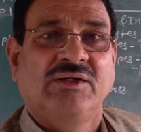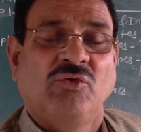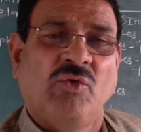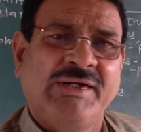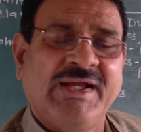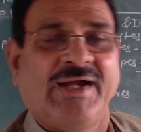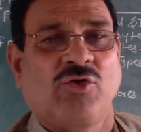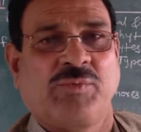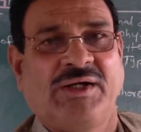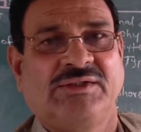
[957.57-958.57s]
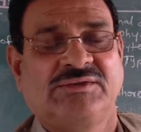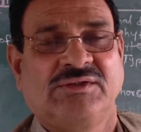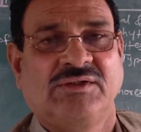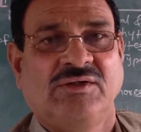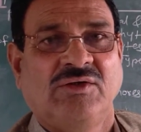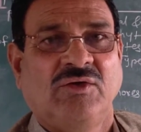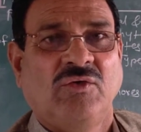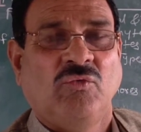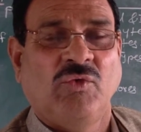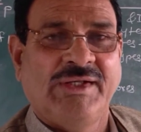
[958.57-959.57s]
only hydrophytes,
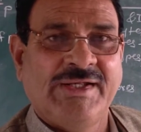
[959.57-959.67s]
only